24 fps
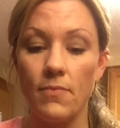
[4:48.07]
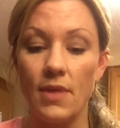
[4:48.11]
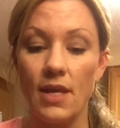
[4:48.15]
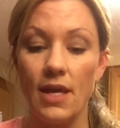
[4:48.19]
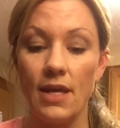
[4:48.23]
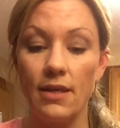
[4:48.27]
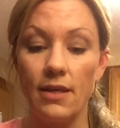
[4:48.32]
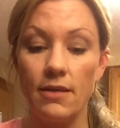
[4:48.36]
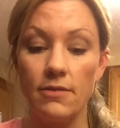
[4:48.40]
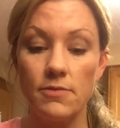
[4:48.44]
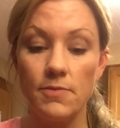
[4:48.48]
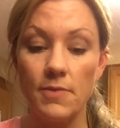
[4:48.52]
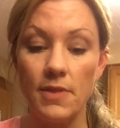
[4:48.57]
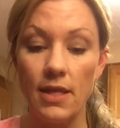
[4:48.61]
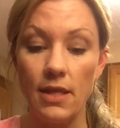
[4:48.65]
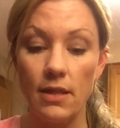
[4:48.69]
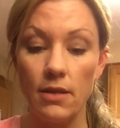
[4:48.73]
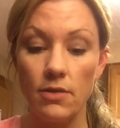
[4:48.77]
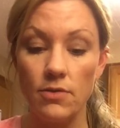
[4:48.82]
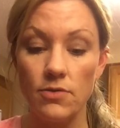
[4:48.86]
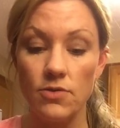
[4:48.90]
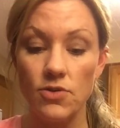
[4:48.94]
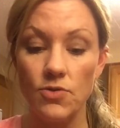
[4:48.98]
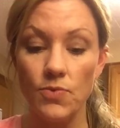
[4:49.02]
It gives me that
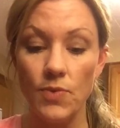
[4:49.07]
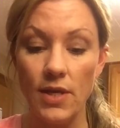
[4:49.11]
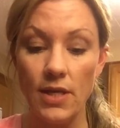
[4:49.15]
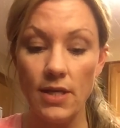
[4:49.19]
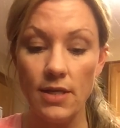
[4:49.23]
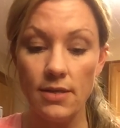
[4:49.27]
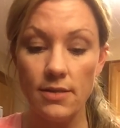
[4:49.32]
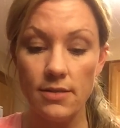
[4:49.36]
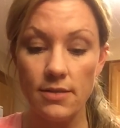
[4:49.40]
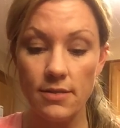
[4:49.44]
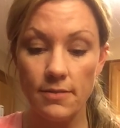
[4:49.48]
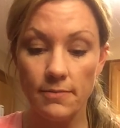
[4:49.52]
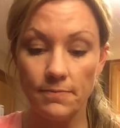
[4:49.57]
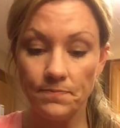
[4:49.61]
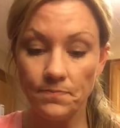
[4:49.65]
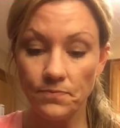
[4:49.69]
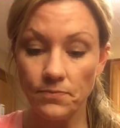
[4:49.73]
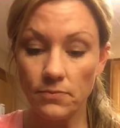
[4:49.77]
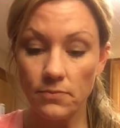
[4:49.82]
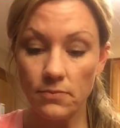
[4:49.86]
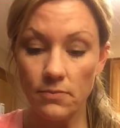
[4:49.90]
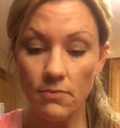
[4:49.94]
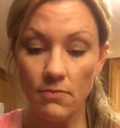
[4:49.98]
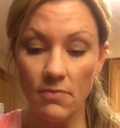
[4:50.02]
little sweetness.
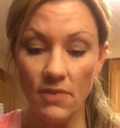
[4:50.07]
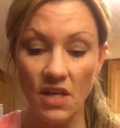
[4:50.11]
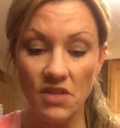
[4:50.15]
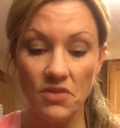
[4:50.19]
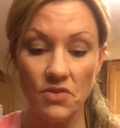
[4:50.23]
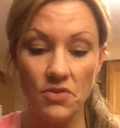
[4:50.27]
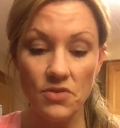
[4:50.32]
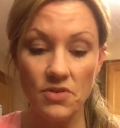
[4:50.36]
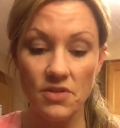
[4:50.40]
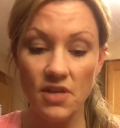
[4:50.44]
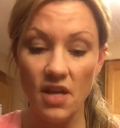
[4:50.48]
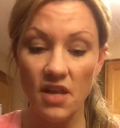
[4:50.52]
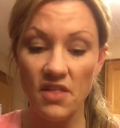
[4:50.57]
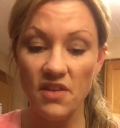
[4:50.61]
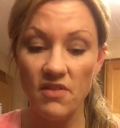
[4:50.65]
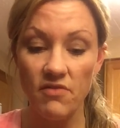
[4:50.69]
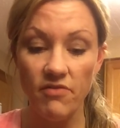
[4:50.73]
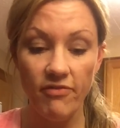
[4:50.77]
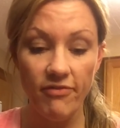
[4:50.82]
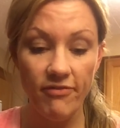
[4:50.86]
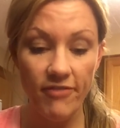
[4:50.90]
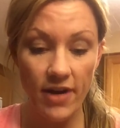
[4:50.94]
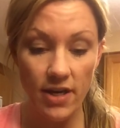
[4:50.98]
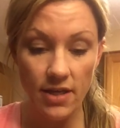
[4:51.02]
There's nothing
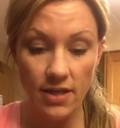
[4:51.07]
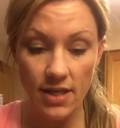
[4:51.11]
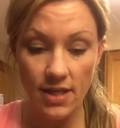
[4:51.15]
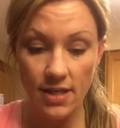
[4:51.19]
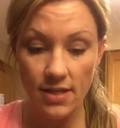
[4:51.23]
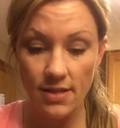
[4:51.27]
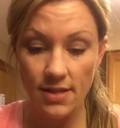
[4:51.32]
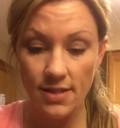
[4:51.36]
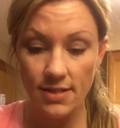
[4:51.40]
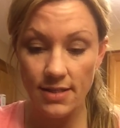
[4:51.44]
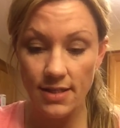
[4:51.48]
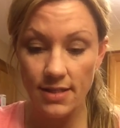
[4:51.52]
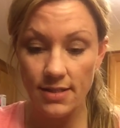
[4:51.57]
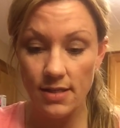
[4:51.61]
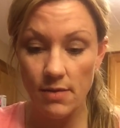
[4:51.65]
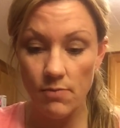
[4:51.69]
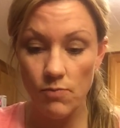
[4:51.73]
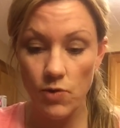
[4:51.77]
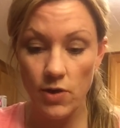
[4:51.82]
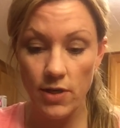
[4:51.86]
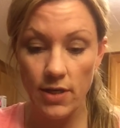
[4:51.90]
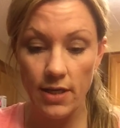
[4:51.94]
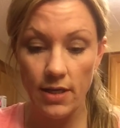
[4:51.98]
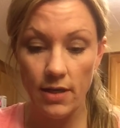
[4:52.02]
funky in this as I'm
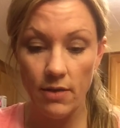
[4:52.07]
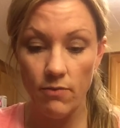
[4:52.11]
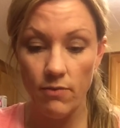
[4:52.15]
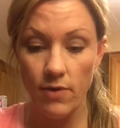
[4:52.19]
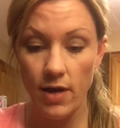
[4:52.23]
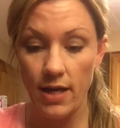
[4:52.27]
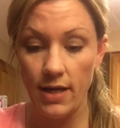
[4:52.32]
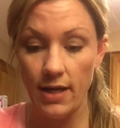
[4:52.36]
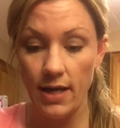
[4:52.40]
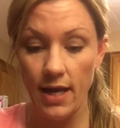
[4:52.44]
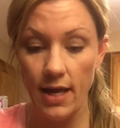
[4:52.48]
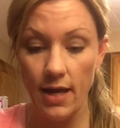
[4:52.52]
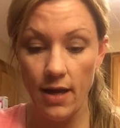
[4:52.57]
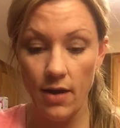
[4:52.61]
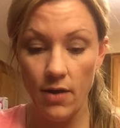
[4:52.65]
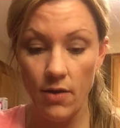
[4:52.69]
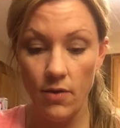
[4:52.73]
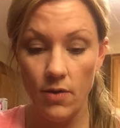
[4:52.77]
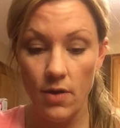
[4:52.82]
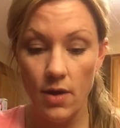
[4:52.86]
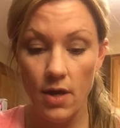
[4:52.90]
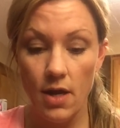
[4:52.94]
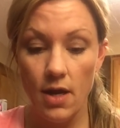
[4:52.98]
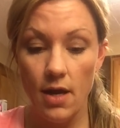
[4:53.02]
reading it right
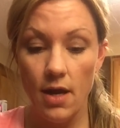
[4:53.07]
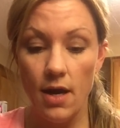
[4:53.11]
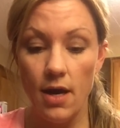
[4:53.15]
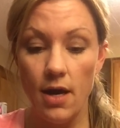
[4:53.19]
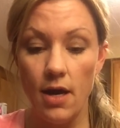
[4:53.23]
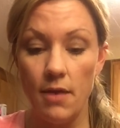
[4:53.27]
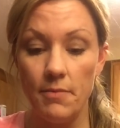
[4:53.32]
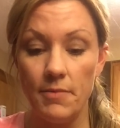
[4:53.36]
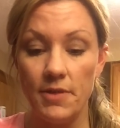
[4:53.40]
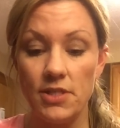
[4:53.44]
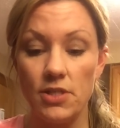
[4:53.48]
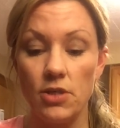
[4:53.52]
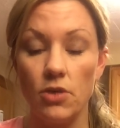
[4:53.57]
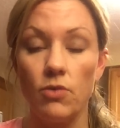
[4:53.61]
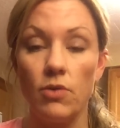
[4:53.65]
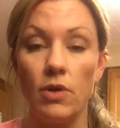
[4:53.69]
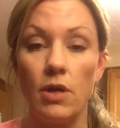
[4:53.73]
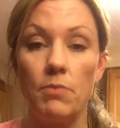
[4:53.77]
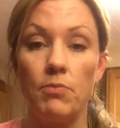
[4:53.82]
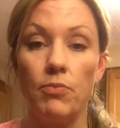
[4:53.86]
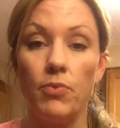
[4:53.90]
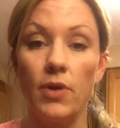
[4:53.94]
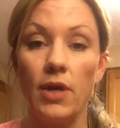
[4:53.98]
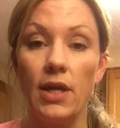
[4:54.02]
now. It's a
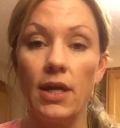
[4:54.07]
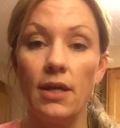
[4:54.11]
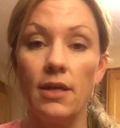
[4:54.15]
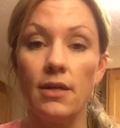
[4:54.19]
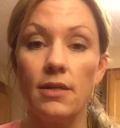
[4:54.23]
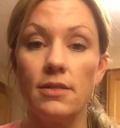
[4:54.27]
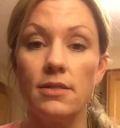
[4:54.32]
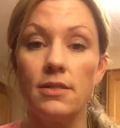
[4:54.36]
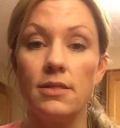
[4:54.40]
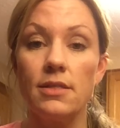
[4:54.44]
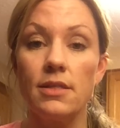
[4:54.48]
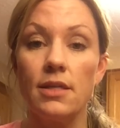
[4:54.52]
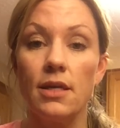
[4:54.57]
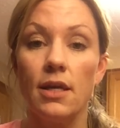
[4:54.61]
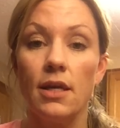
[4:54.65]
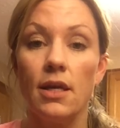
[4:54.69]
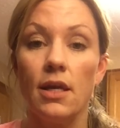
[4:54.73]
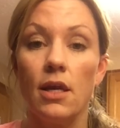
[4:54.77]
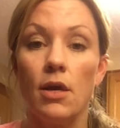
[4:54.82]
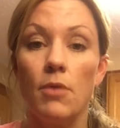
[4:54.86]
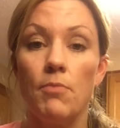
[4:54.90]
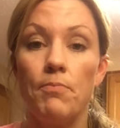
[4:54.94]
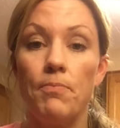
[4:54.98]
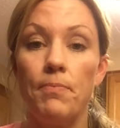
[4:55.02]
great brand.
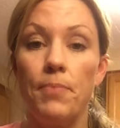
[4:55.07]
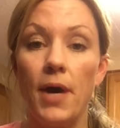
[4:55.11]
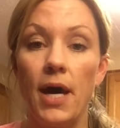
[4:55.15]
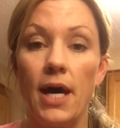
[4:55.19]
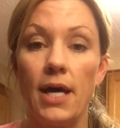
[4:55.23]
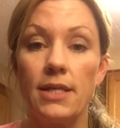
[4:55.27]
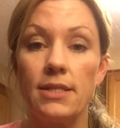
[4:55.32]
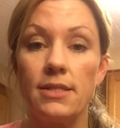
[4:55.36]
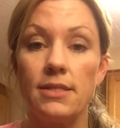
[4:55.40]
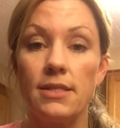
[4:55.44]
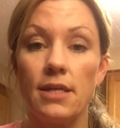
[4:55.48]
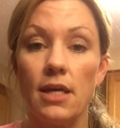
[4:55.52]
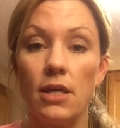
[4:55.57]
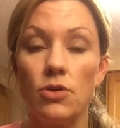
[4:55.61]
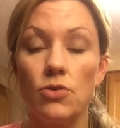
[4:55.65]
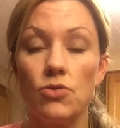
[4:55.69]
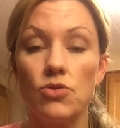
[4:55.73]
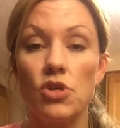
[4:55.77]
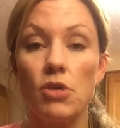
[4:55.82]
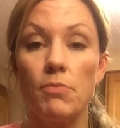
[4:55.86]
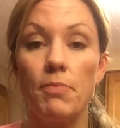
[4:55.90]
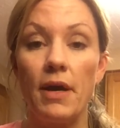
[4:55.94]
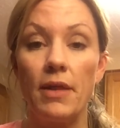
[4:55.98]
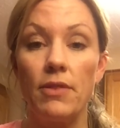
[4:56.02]
but I
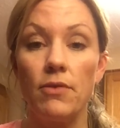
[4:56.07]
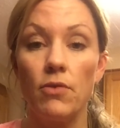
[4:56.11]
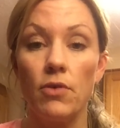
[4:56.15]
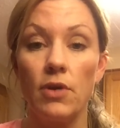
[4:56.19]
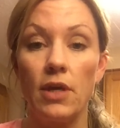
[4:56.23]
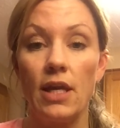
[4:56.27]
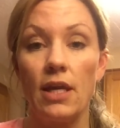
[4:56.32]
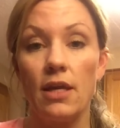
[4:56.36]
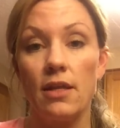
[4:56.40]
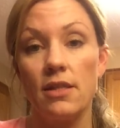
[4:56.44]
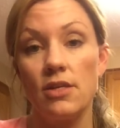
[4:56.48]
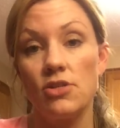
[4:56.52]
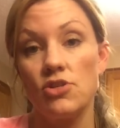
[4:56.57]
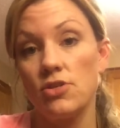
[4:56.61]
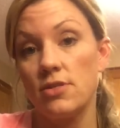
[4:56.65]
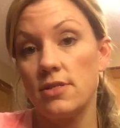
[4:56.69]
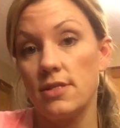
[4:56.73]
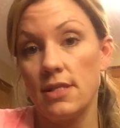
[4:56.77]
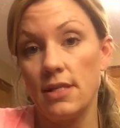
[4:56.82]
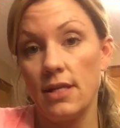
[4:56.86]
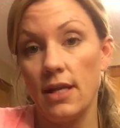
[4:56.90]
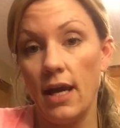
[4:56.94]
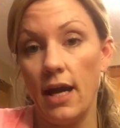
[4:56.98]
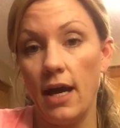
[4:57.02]
usually buy the organic. They just
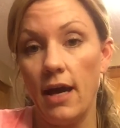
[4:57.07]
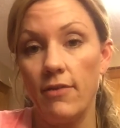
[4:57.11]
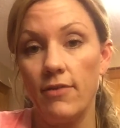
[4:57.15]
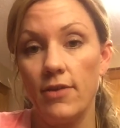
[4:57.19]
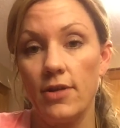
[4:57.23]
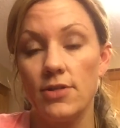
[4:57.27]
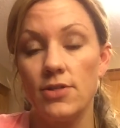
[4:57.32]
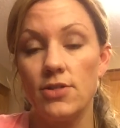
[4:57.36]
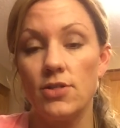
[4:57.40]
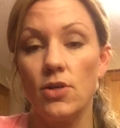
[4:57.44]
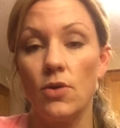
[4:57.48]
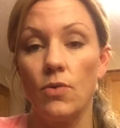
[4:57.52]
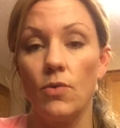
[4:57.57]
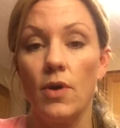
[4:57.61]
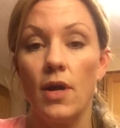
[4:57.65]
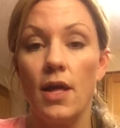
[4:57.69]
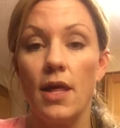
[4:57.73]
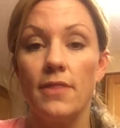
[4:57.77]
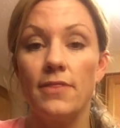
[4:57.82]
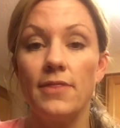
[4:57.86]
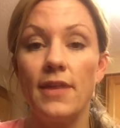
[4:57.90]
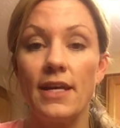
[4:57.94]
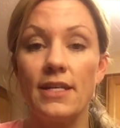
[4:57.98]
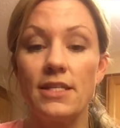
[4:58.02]
didn't have it. So
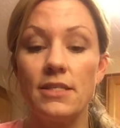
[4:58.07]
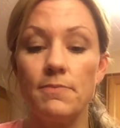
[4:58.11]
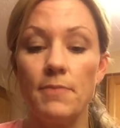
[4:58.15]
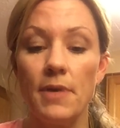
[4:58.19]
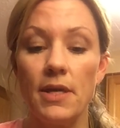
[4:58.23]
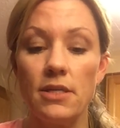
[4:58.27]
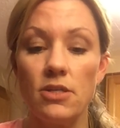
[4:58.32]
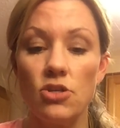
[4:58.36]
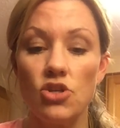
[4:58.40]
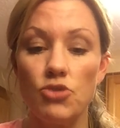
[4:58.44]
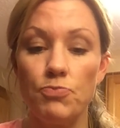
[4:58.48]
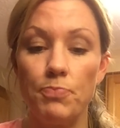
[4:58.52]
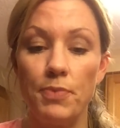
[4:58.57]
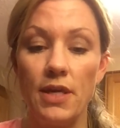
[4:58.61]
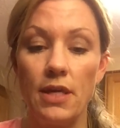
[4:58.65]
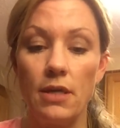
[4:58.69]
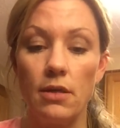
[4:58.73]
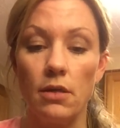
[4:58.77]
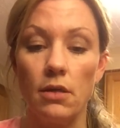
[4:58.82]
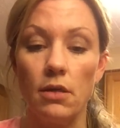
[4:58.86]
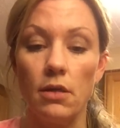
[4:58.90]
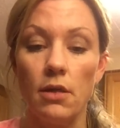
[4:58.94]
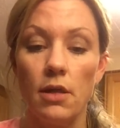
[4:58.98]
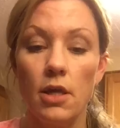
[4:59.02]
that's my
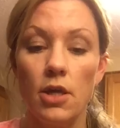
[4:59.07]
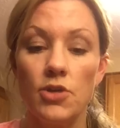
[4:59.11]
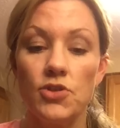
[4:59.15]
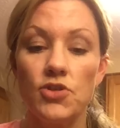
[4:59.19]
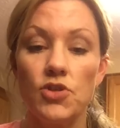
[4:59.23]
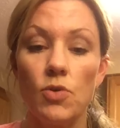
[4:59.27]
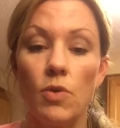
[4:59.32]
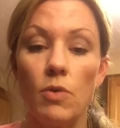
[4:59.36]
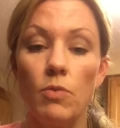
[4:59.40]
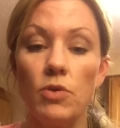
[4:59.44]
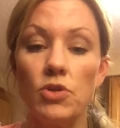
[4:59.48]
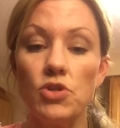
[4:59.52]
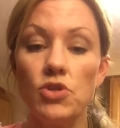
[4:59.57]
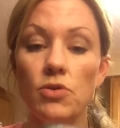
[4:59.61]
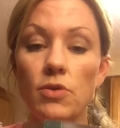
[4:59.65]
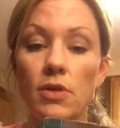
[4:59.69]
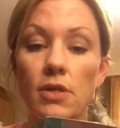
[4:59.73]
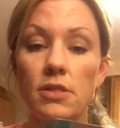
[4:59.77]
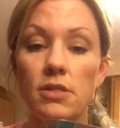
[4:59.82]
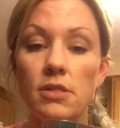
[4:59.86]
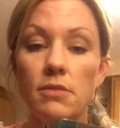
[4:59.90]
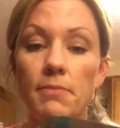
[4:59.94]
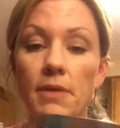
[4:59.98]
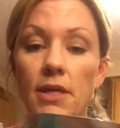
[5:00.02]
spiel. So I want you
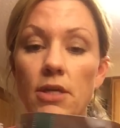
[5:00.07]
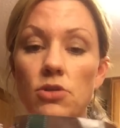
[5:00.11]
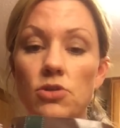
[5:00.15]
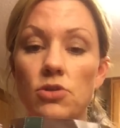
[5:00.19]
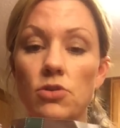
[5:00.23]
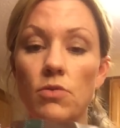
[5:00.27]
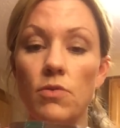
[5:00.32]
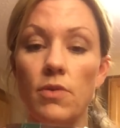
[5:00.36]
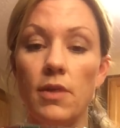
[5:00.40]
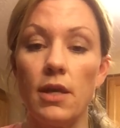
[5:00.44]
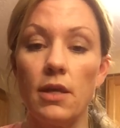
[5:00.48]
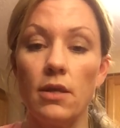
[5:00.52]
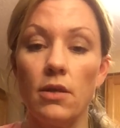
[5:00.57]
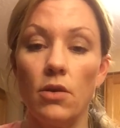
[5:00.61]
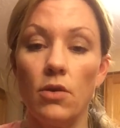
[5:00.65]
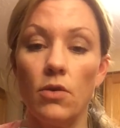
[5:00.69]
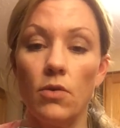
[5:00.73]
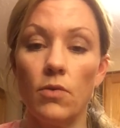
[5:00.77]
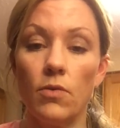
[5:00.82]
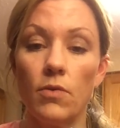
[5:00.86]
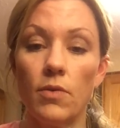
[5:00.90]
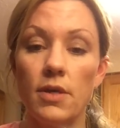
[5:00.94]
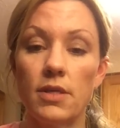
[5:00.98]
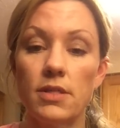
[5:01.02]
guys to make sure that,
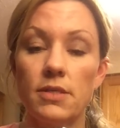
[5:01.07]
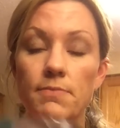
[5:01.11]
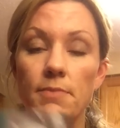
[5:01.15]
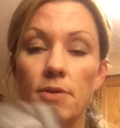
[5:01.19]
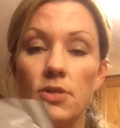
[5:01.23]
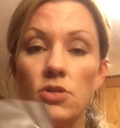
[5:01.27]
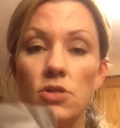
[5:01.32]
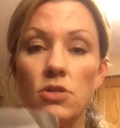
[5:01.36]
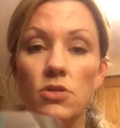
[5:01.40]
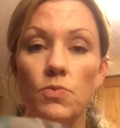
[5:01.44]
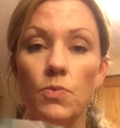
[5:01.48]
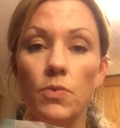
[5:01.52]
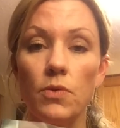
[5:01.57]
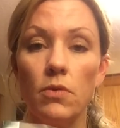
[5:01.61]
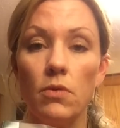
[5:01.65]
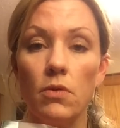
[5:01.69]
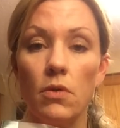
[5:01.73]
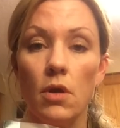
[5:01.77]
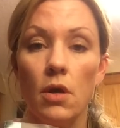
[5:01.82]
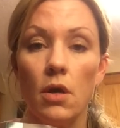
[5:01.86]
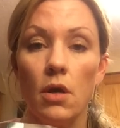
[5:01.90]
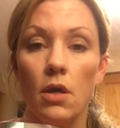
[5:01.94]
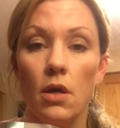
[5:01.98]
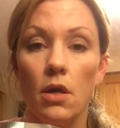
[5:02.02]
as much as we're,
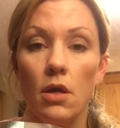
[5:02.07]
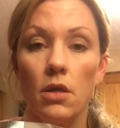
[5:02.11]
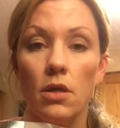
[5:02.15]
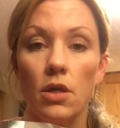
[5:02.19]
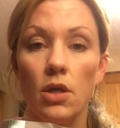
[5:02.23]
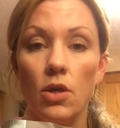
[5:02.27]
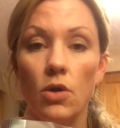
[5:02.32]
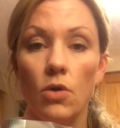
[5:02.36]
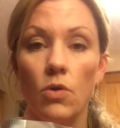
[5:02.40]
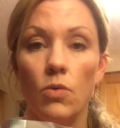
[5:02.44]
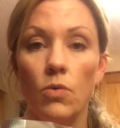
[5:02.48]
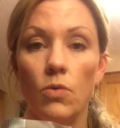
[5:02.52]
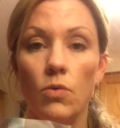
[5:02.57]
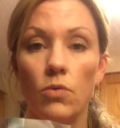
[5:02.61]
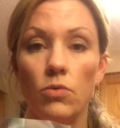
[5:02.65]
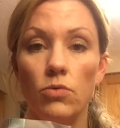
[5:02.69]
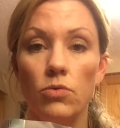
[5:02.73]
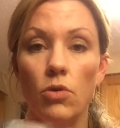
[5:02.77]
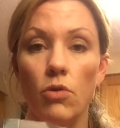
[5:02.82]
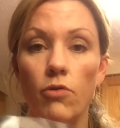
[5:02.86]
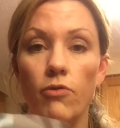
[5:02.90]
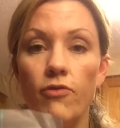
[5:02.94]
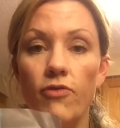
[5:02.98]
low